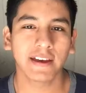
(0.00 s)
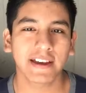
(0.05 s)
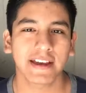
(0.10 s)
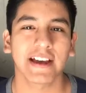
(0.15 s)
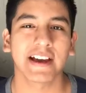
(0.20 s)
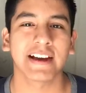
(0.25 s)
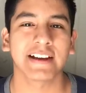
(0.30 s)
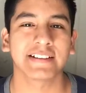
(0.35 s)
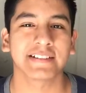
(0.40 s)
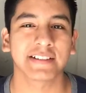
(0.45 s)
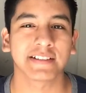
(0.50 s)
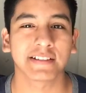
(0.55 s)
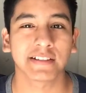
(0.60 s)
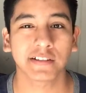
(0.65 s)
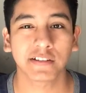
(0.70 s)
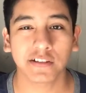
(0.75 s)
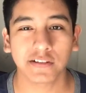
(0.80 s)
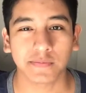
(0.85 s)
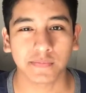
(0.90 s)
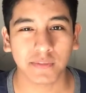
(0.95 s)
Hey guys, is
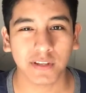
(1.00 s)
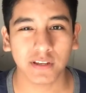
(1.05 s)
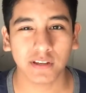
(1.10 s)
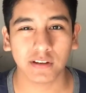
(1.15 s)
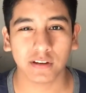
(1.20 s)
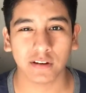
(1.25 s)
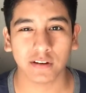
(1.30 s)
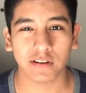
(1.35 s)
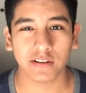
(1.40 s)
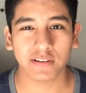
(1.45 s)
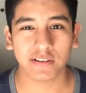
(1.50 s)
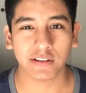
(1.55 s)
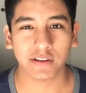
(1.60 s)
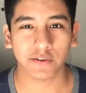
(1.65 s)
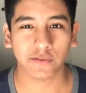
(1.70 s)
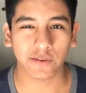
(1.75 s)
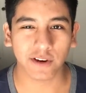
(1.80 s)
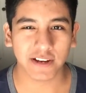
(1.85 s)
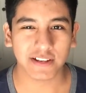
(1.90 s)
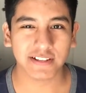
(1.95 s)
it just me or is it
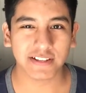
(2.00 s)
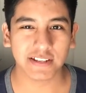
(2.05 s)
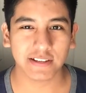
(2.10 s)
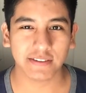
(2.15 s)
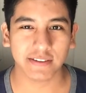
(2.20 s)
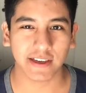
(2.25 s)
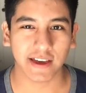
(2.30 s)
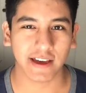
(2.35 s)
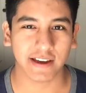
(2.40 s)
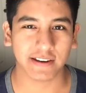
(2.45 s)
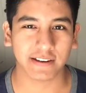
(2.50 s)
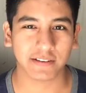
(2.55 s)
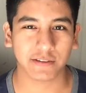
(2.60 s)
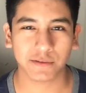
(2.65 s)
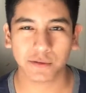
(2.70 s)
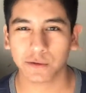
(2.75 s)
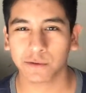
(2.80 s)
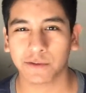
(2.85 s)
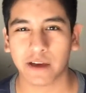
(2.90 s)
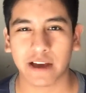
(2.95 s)
crazy that
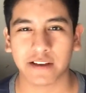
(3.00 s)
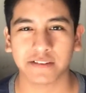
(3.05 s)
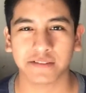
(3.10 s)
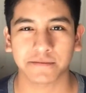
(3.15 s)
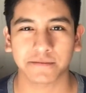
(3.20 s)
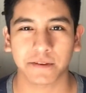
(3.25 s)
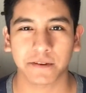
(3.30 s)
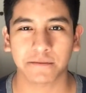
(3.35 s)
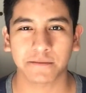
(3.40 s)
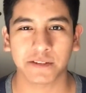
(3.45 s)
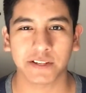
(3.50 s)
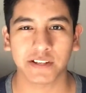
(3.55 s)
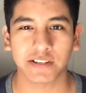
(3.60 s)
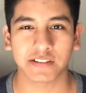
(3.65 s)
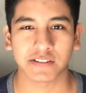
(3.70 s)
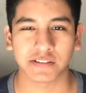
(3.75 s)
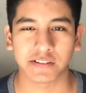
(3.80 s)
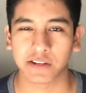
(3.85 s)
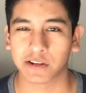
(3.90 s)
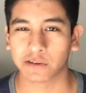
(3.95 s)

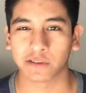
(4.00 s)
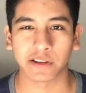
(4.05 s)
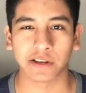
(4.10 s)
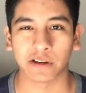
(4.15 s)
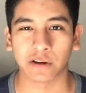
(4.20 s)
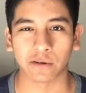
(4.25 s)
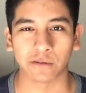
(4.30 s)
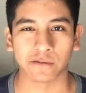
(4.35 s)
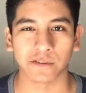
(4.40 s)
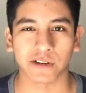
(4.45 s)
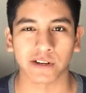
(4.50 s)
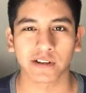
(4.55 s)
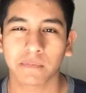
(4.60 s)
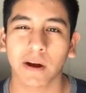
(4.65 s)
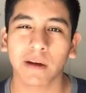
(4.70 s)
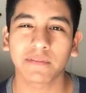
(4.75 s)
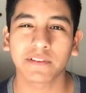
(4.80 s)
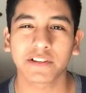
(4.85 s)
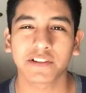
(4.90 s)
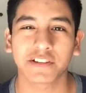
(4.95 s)
2015's nearly over?
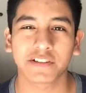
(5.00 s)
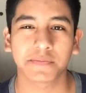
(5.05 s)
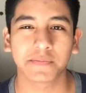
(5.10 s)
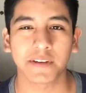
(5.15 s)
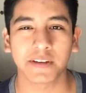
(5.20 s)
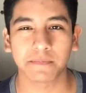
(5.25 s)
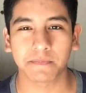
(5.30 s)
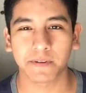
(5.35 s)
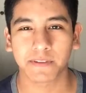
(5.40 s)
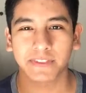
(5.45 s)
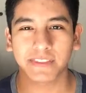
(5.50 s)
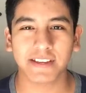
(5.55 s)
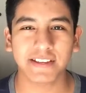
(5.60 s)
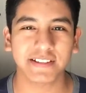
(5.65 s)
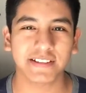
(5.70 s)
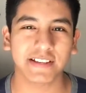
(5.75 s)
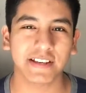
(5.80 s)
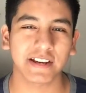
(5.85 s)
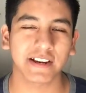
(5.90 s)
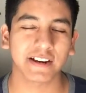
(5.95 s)
Probably just me, but
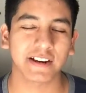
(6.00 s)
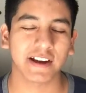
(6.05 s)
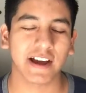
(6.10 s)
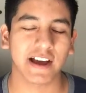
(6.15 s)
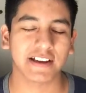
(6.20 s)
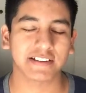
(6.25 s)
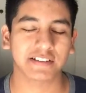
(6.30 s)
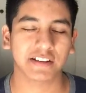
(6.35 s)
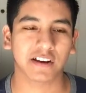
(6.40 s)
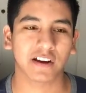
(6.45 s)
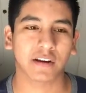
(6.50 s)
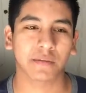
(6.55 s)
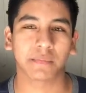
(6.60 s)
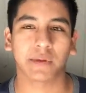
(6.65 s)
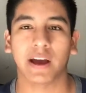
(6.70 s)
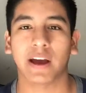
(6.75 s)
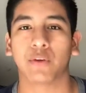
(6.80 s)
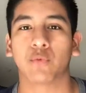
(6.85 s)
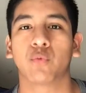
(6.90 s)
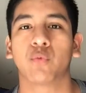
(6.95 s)
this year has gone
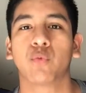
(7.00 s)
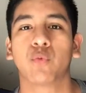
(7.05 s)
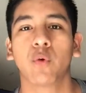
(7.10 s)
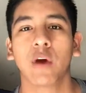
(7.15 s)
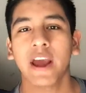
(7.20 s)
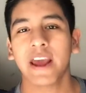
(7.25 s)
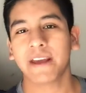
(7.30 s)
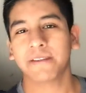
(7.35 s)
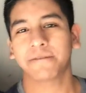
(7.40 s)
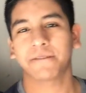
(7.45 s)
by way